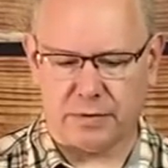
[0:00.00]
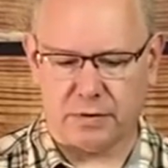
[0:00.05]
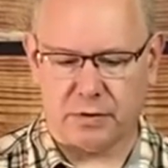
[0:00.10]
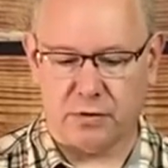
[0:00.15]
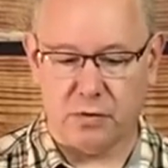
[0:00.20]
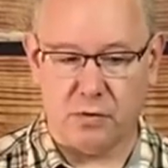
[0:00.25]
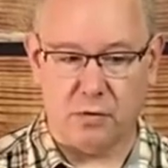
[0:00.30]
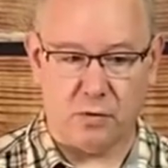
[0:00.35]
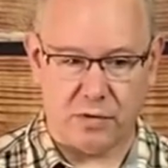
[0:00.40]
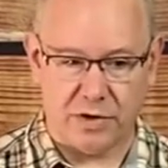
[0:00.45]

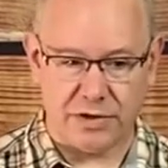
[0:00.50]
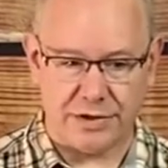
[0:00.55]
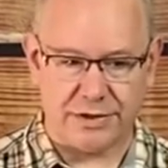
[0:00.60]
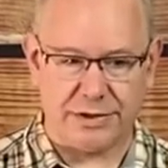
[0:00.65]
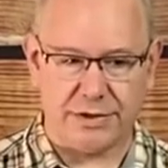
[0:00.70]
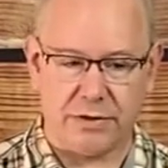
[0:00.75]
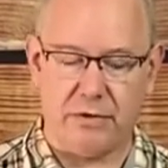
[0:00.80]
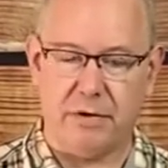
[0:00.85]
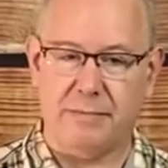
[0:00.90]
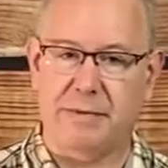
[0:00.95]
who
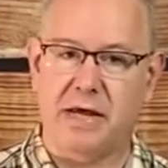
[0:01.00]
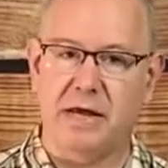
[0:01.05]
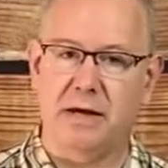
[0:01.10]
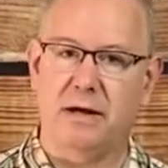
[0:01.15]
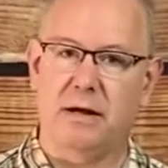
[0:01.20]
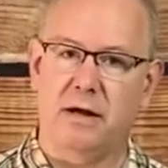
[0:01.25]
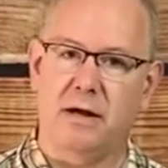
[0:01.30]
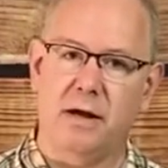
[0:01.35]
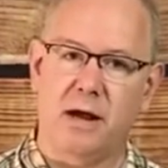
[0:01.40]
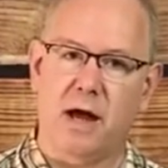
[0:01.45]
wishes to remain
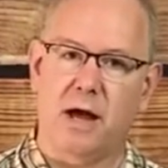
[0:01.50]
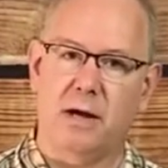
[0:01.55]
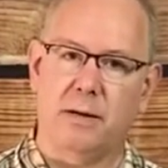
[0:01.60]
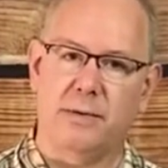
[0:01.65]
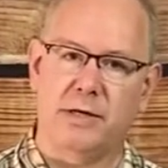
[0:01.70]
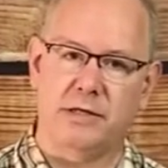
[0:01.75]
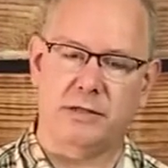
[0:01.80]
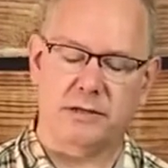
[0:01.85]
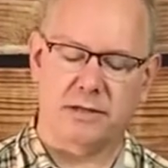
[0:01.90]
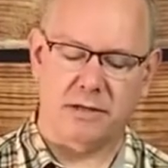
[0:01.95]

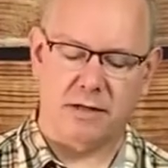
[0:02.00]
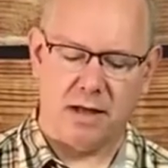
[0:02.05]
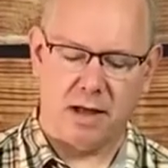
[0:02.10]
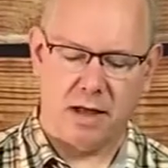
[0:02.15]
anonymous,